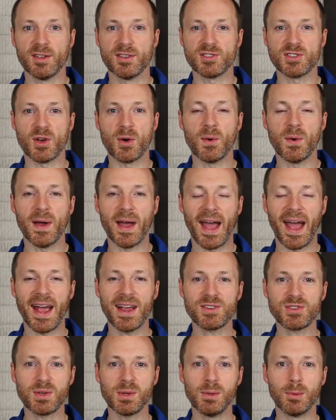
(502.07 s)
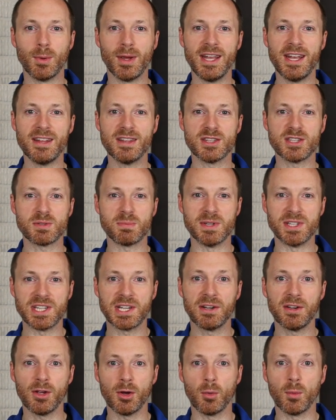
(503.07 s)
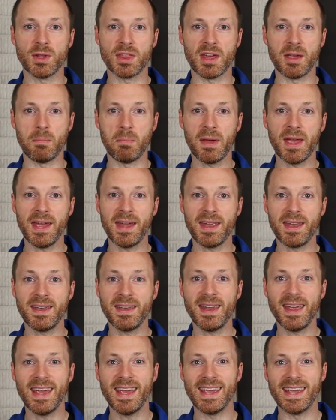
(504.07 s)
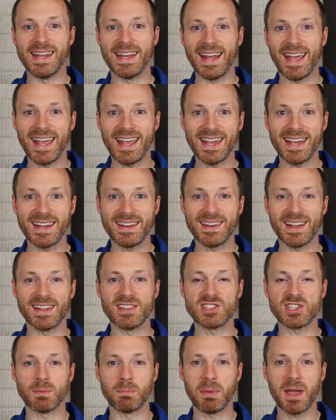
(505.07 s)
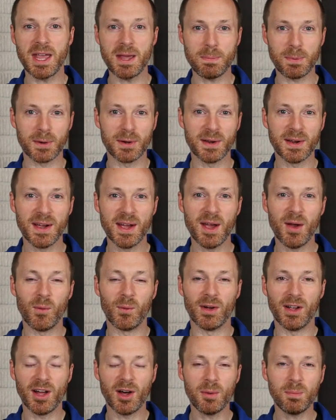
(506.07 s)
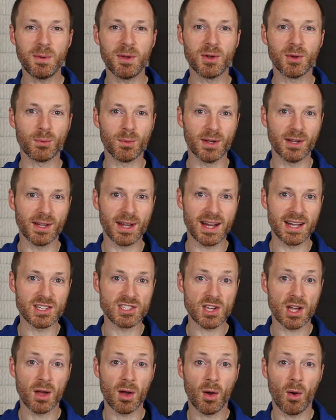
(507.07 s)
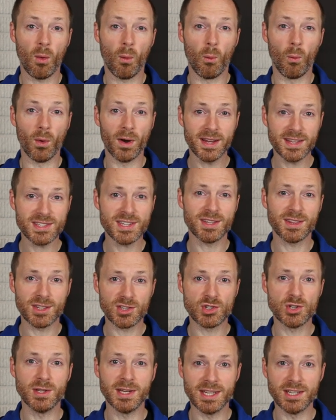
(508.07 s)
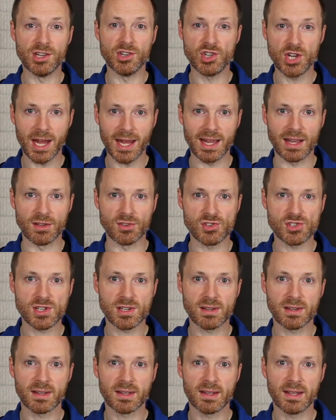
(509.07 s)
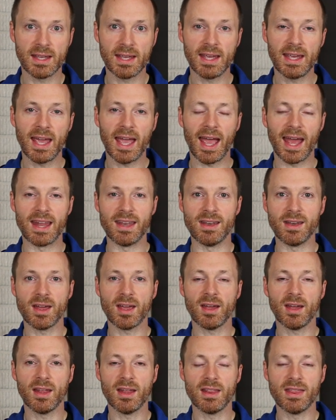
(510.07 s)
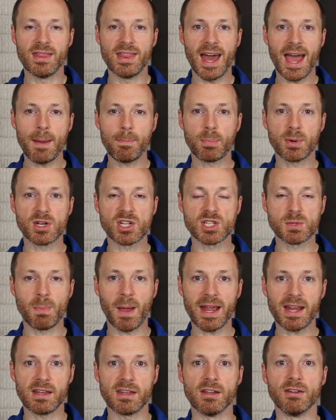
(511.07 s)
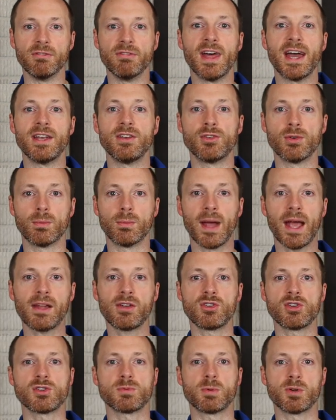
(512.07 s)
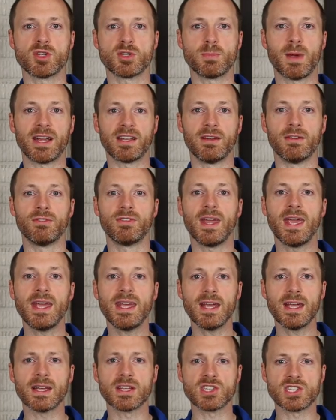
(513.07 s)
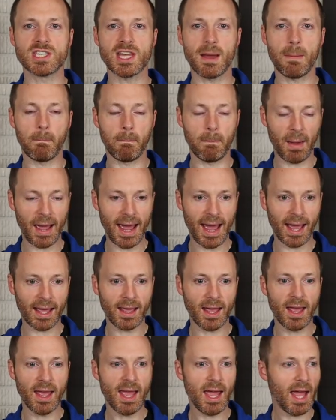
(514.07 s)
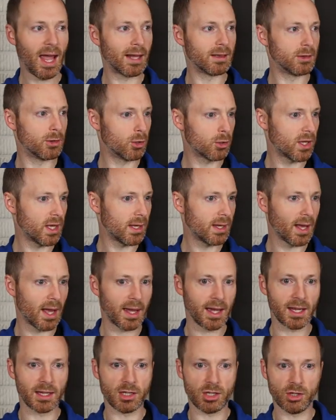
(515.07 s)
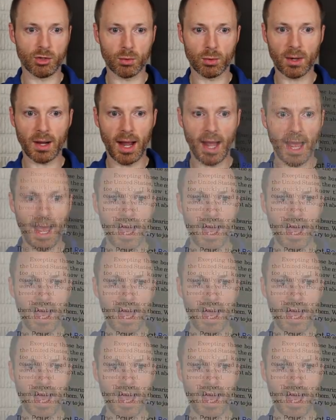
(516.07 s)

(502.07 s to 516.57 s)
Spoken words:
So actually reading this material with a pen in hand and some paper will help you to realize what is it that you need to change. And that perspective, that director's perspective, taking a step back and looking at your